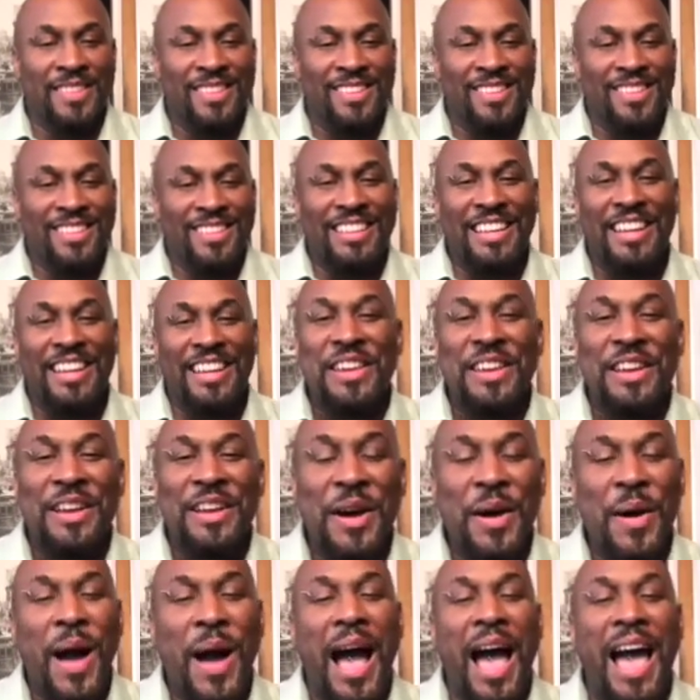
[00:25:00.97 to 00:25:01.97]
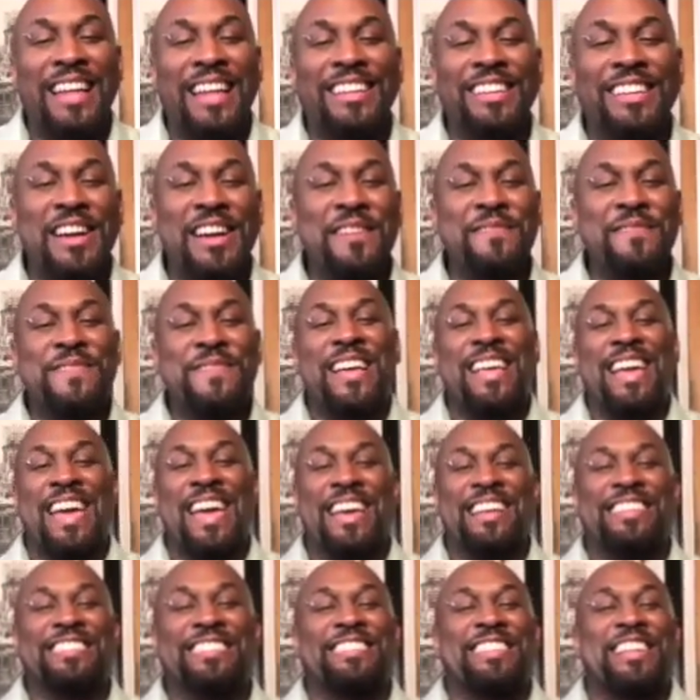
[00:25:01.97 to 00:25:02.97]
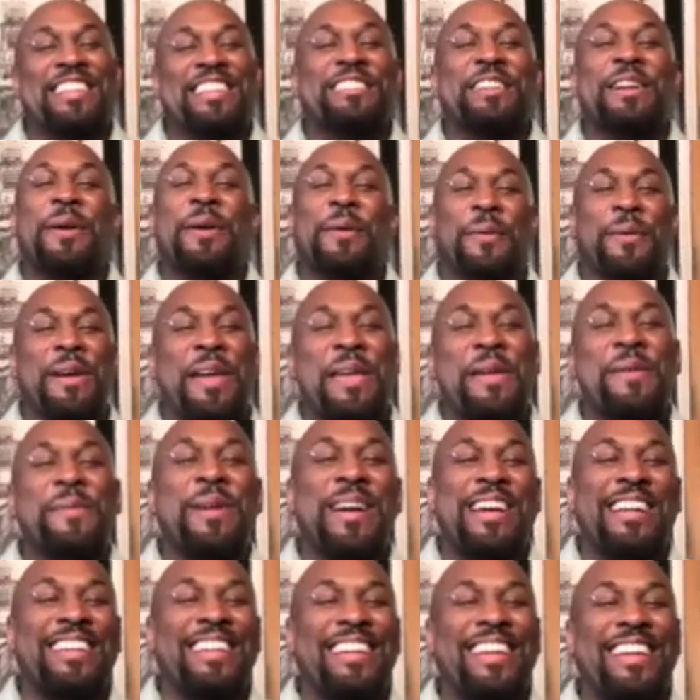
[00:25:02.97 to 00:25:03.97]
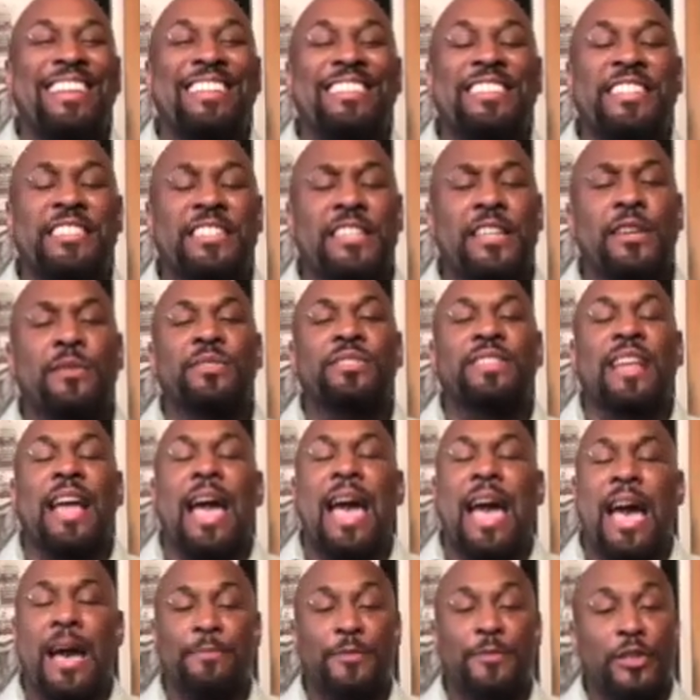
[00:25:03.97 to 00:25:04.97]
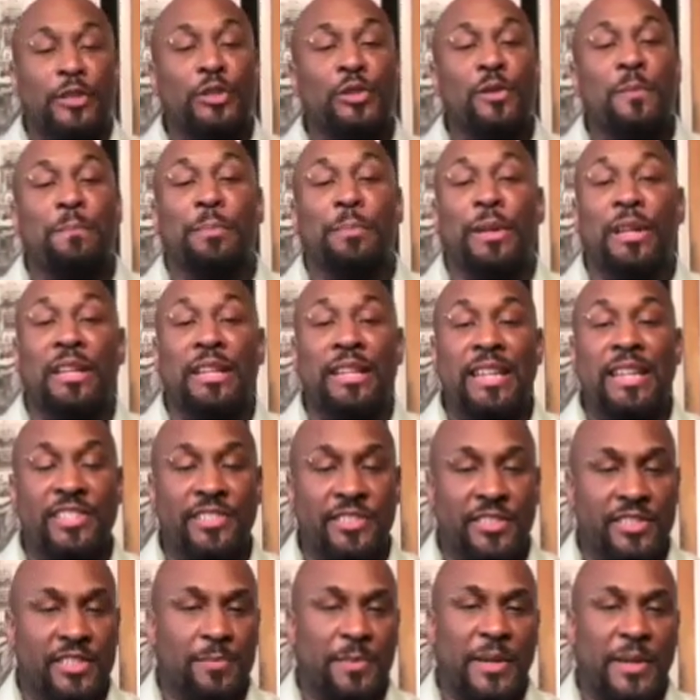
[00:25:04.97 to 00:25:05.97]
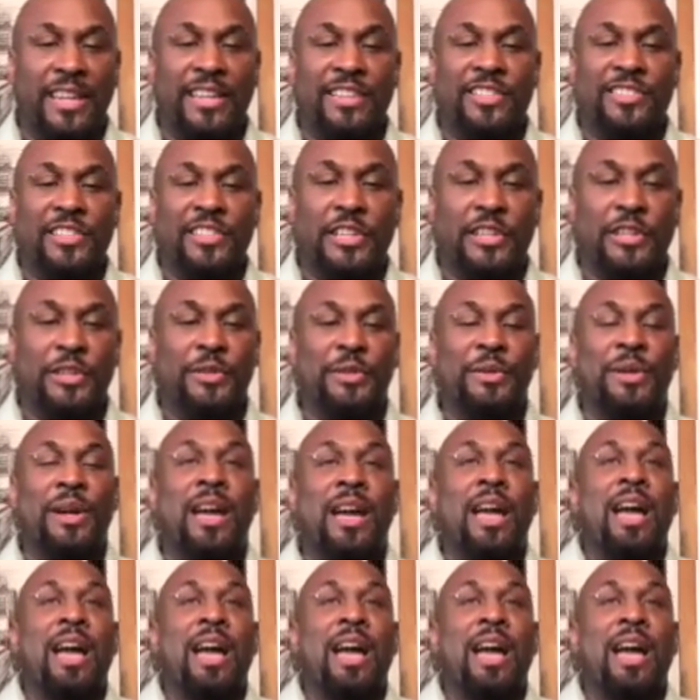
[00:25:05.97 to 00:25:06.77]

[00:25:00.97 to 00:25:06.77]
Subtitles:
There you go. I love that answer. That's a great way to end this. It was an absolute pleasure speaking to you.